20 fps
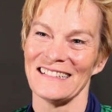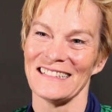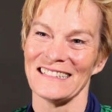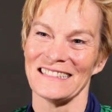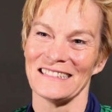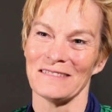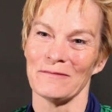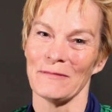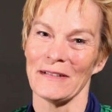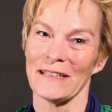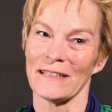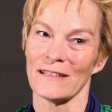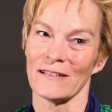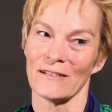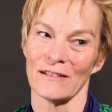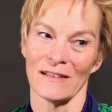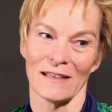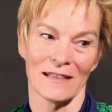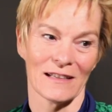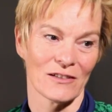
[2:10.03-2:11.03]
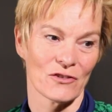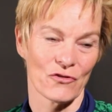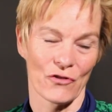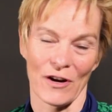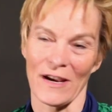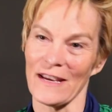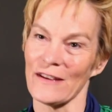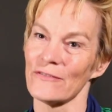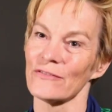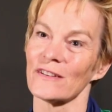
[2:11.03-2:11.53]
a
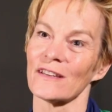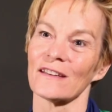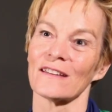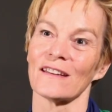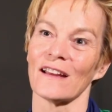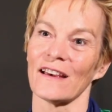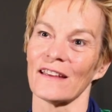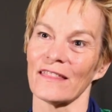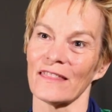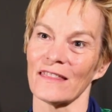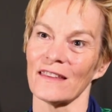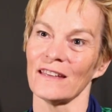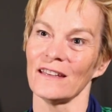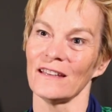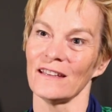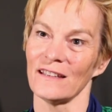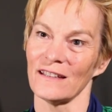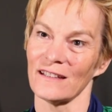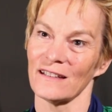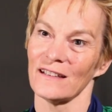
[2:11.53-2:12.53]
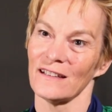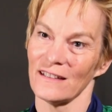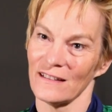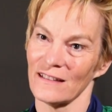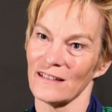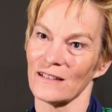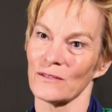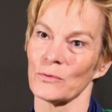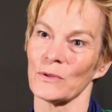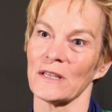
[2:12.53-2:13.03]
drive that I think
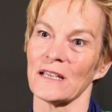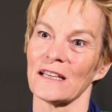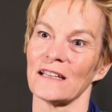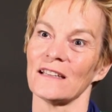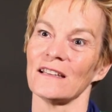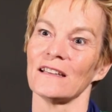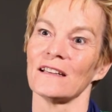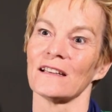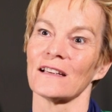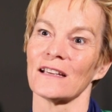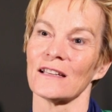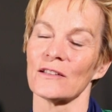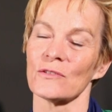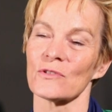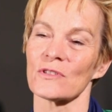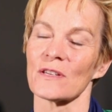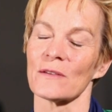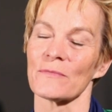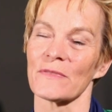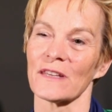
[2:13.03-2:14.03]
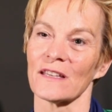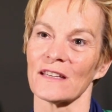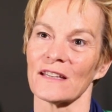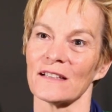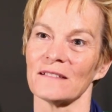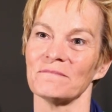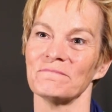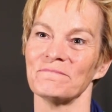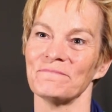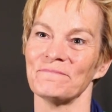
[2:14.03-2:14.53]
that we can do something there.